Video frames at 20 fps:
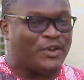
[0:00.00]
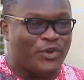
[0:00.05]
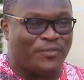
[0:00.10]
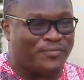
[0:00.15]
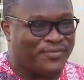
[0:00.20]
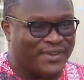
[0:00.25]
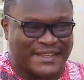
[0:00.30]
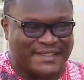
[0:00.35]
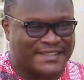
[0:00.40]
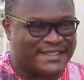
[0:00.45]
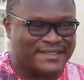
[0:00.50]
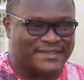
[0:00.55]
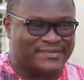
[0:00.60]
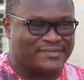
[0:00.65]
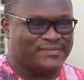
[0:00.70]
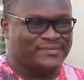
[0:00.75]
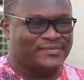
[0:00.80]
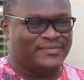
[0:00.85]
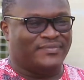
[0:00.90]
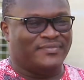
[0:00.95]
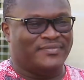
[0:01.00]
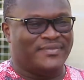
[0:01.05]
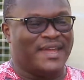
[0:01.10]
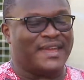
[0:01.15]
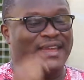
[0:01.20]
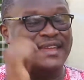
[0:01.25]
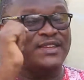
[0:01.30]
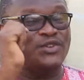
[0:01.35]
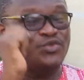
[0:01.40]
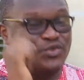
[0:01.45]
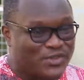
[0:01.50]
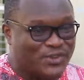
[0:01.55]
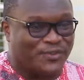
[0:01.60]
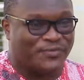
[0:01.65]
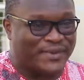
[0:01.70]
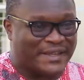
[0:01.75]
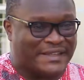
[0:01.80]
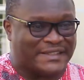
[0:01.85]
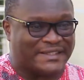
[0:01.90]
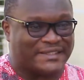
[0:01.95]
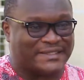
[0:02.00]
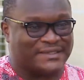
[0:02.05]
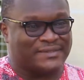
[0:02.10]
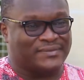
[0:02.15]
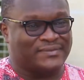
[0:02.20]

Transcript: offense, a huge offense.